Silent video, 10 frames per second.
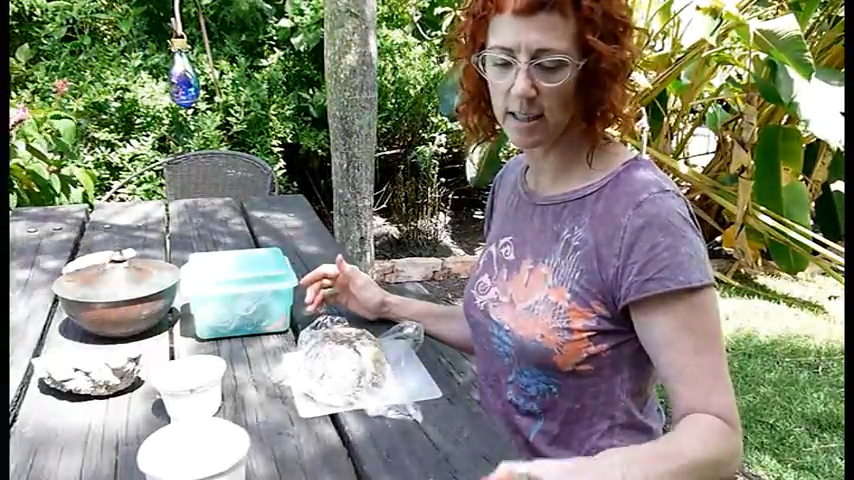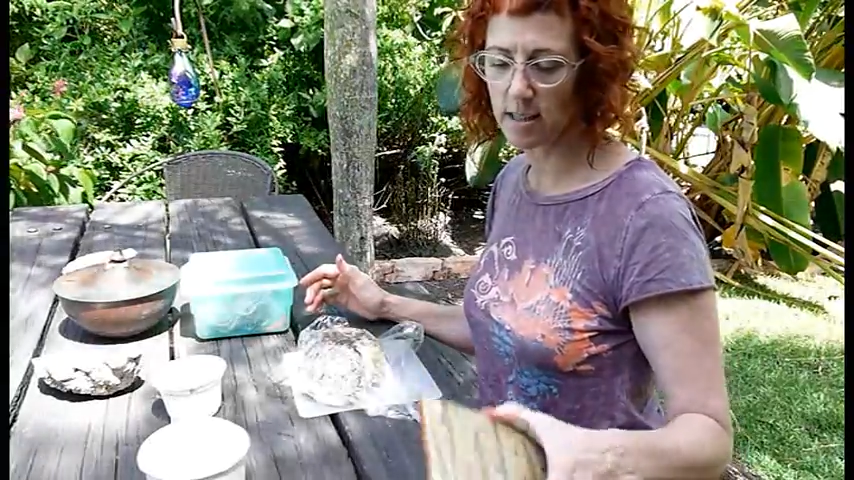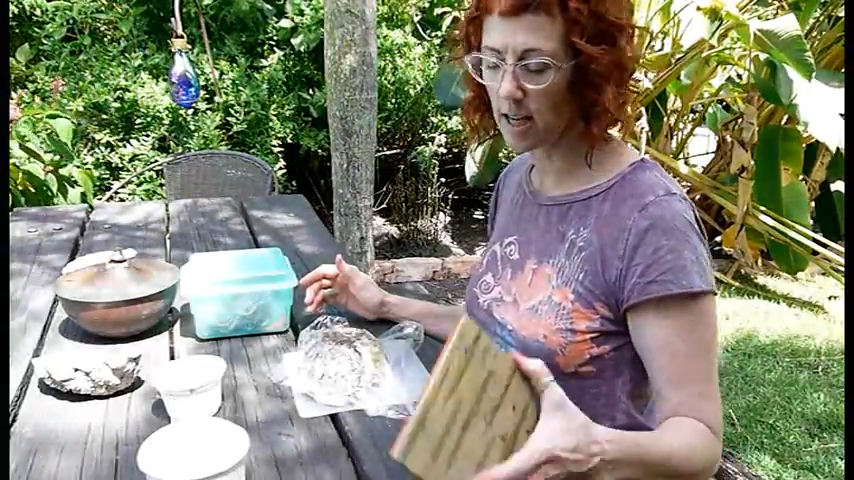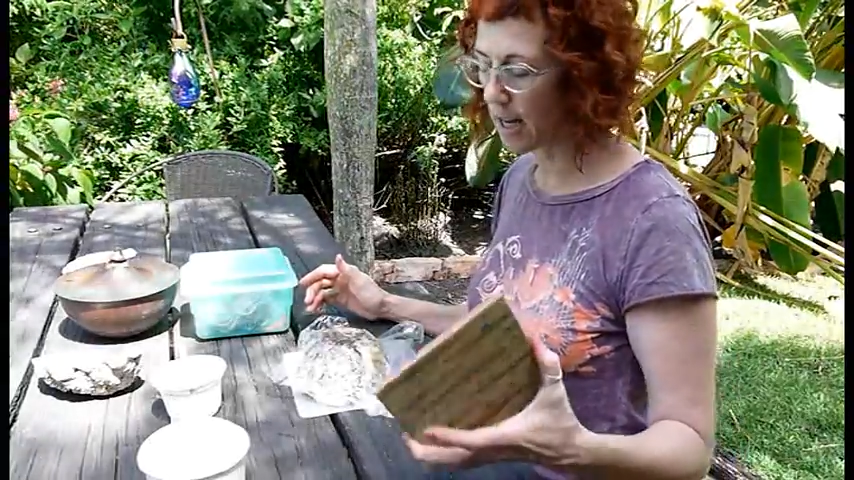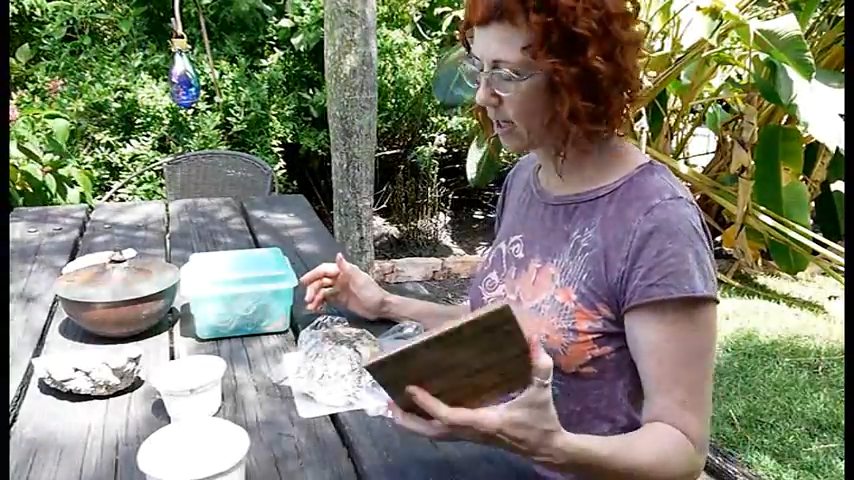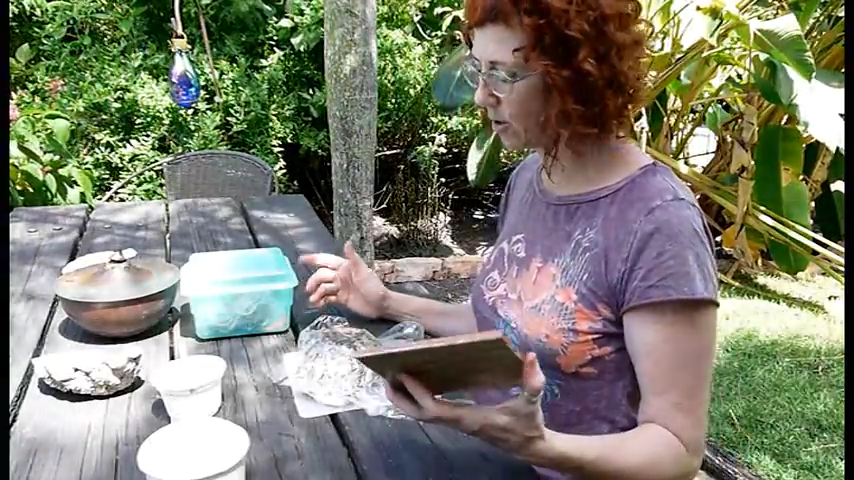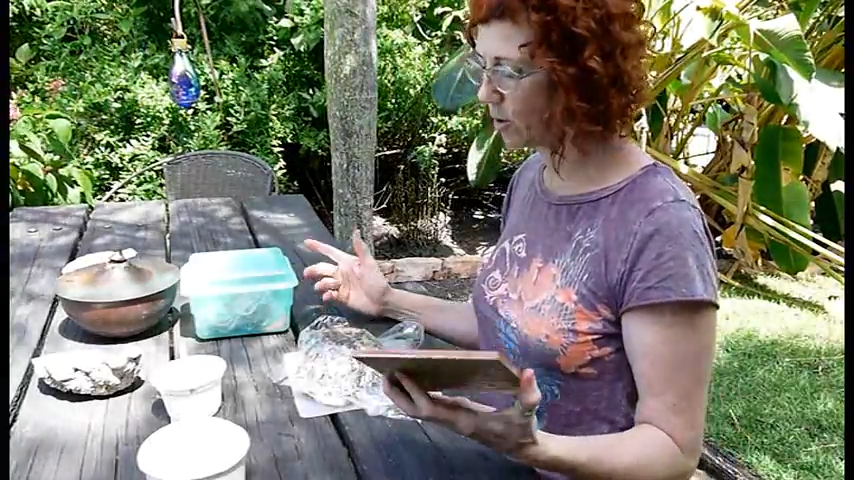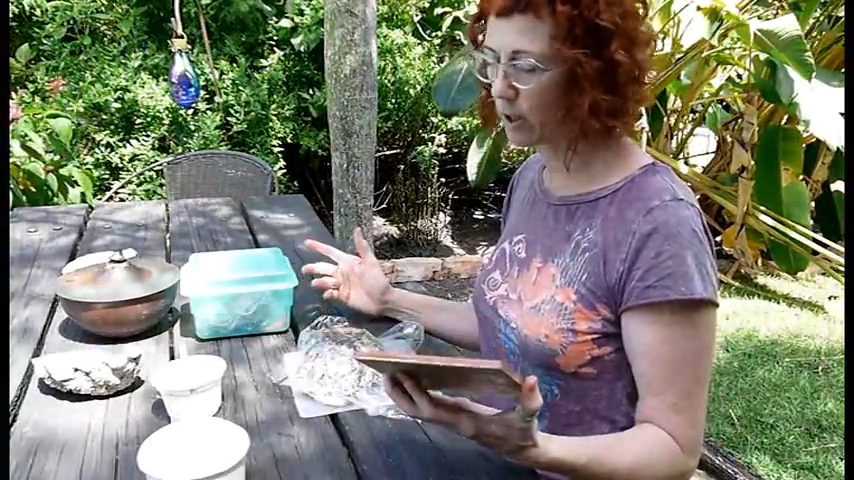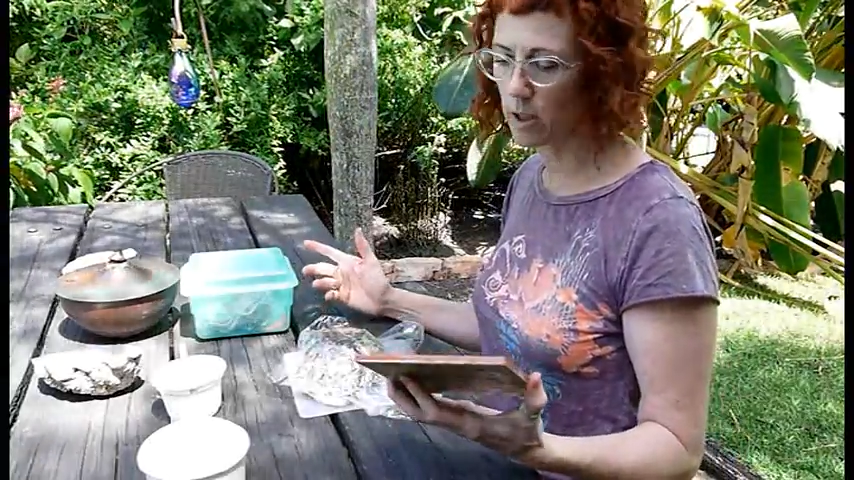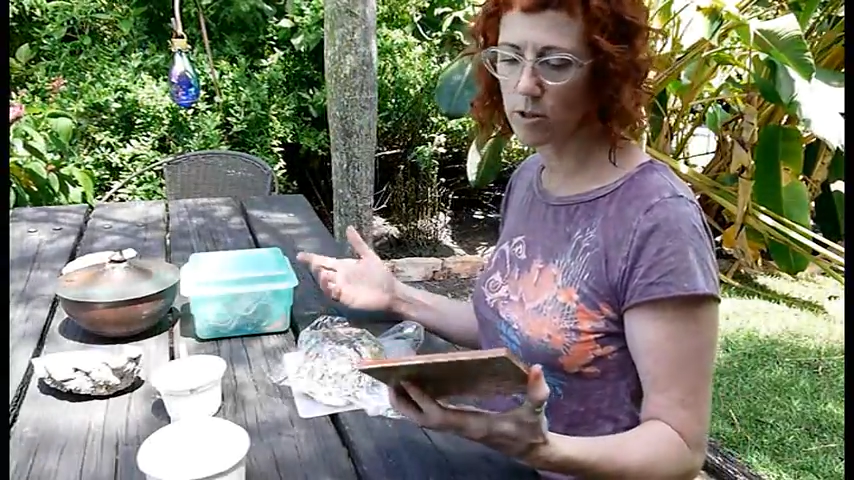tile. You
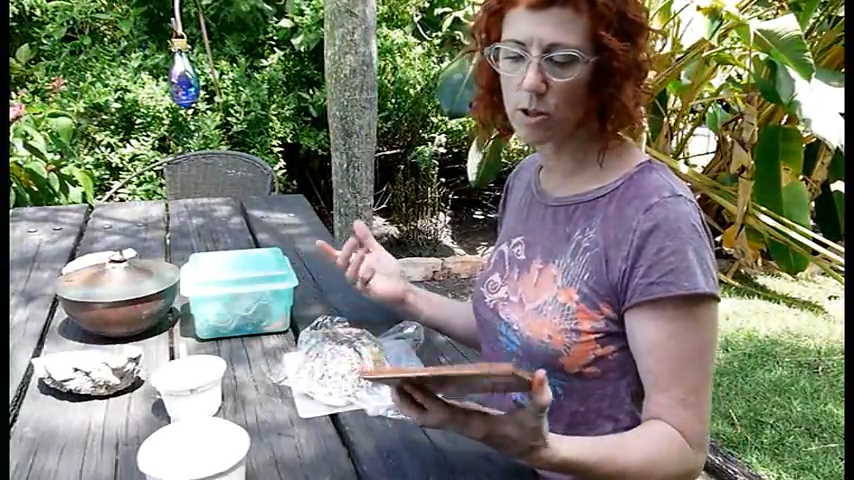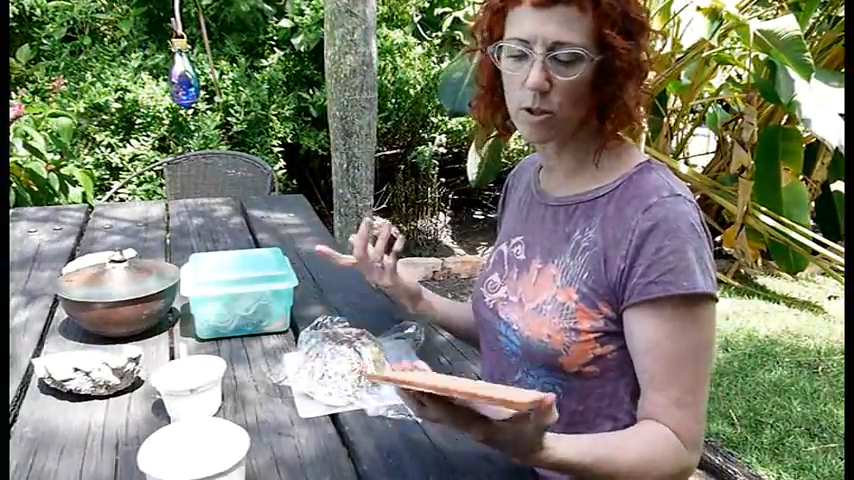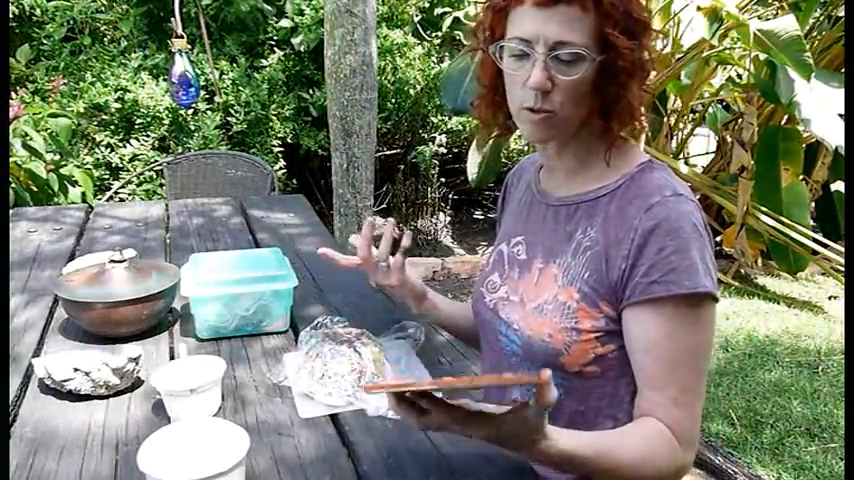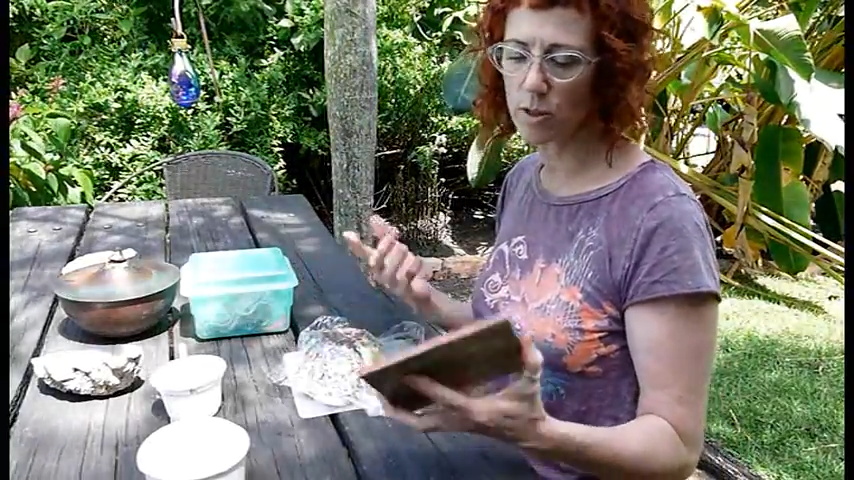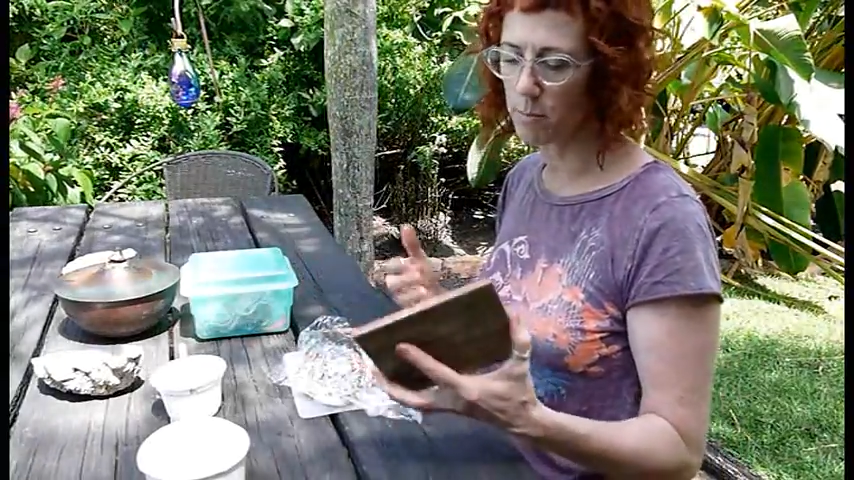could also use a